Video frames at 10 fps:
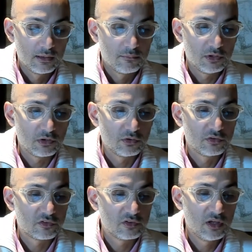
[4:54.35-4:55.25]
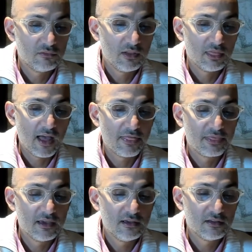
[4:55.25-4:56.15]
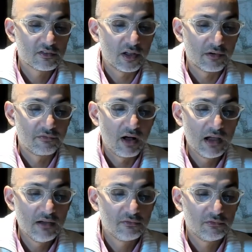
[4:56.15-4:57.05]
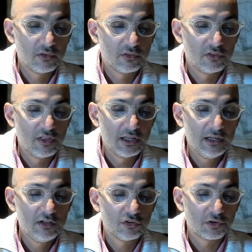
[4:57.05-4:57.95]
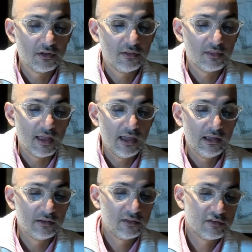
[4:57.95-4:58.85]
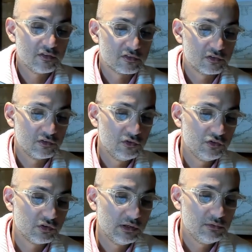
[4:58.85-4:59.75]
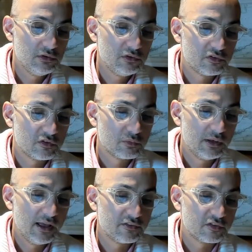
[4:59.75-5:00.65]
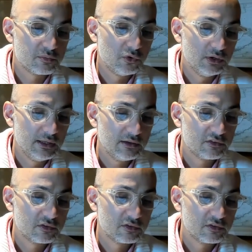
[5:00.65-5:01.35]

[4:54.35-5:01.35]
Because given that they survive they reach already this is usually we use this one as a small x,